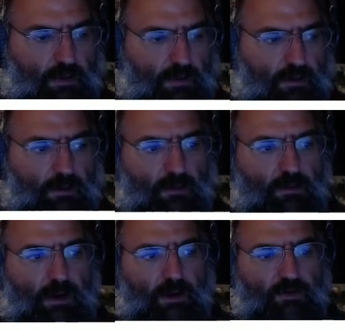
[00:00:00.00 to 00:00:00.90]
it'll go
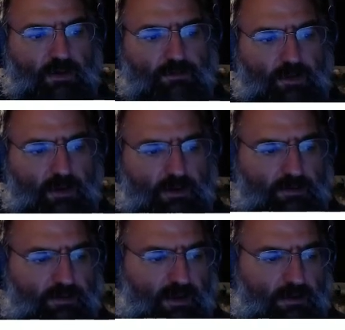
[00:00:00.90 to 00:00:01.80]
out and try to figure out the
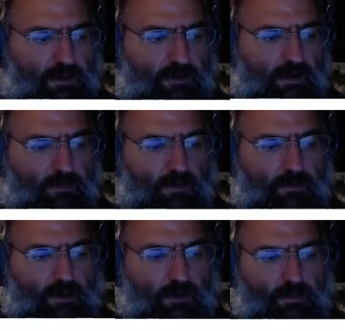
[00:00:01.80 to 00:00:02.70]
schema, double,
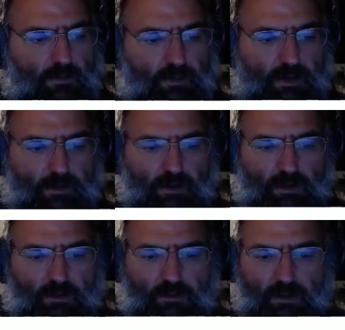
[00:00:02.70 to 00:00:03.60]
double,
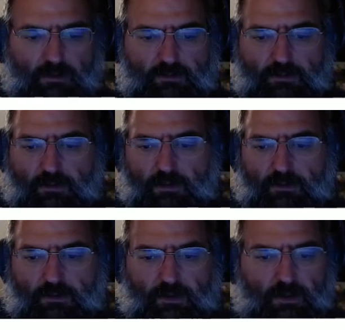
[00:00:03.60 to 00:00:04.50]
int, string,
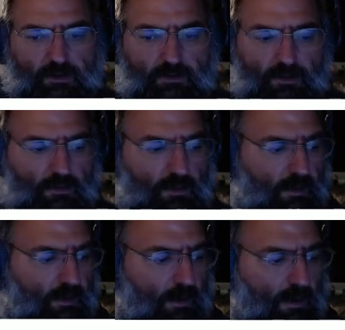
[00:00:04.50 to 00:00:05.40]
string, and so
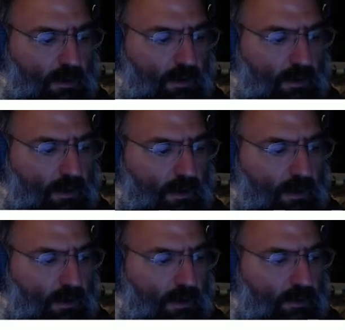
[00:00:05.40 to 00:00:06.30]
on.
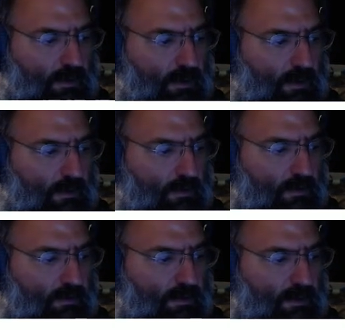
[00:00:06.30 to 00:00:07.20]
And then you
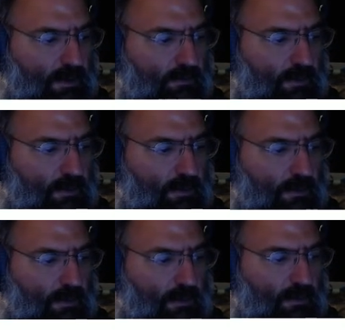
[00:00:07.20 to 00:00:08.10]
just need to give it
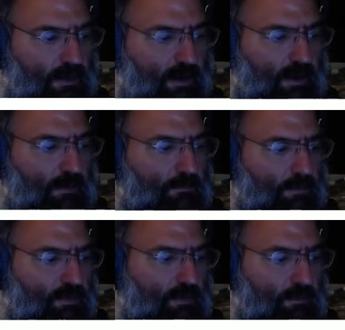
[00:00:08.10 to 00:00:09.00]
a good name.
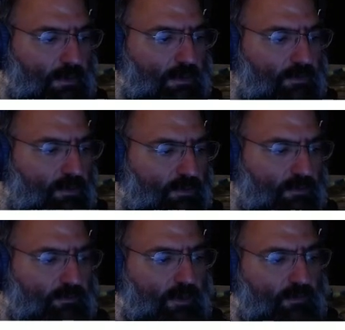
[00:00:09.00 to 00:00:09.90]
So maybe Fortune
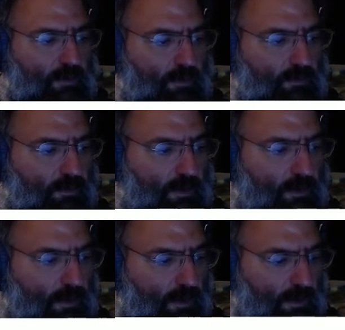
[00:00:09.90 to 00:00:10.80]
500,
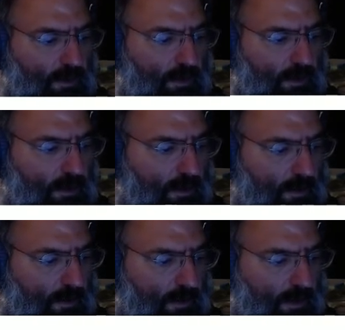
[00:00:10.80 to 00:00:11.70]

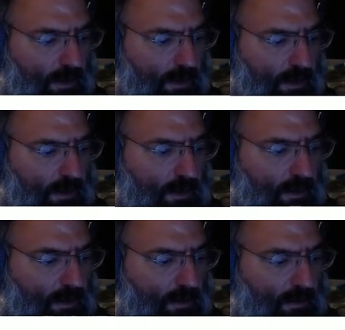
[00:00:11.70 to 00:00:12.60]

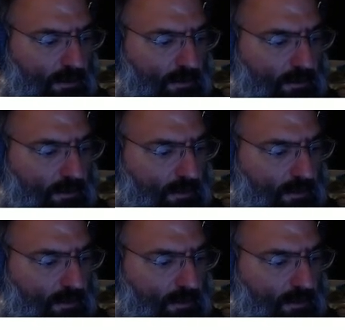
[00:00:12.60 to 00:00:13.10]
and